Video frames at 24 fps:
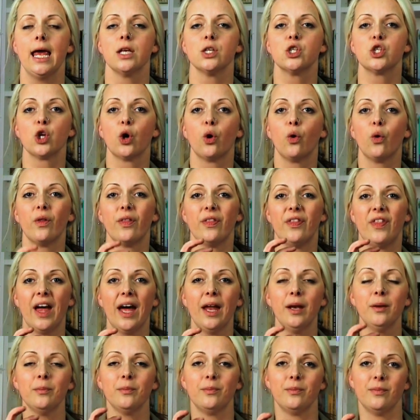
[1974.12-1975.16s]
So
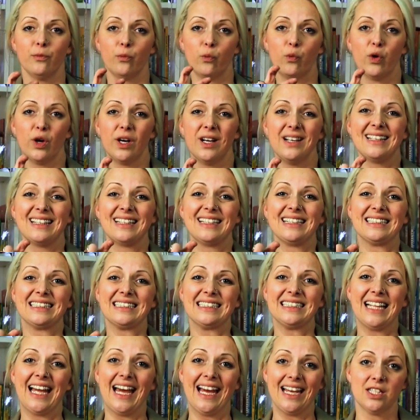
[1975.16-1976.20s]
that word
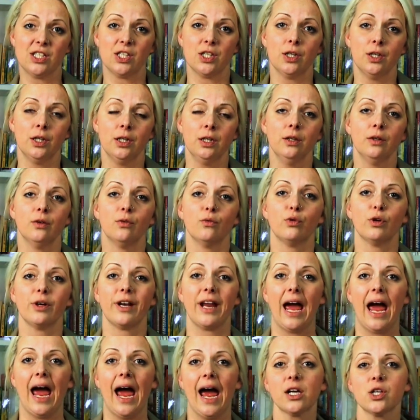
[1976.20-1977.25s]
latter would
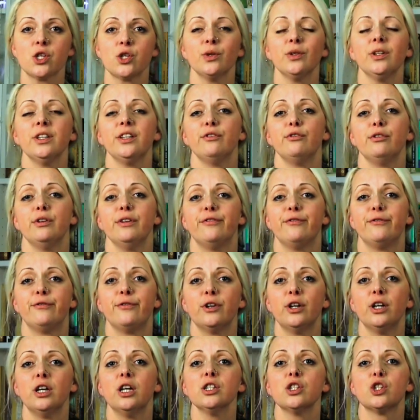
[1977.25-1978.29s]
actually
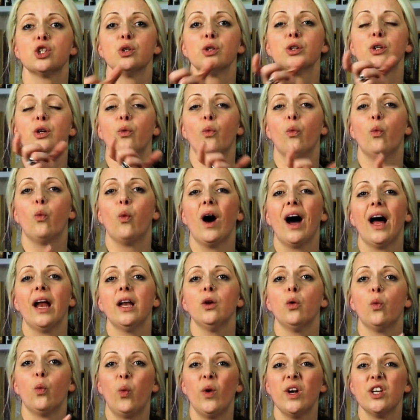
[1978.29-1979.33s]
refer to the one
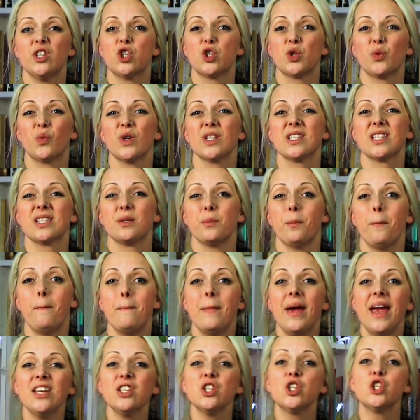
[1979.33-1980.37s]
which was
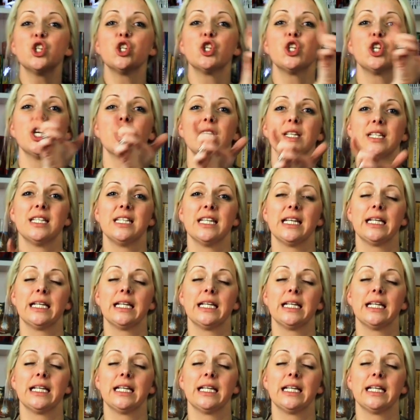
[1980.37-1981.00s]
mentioned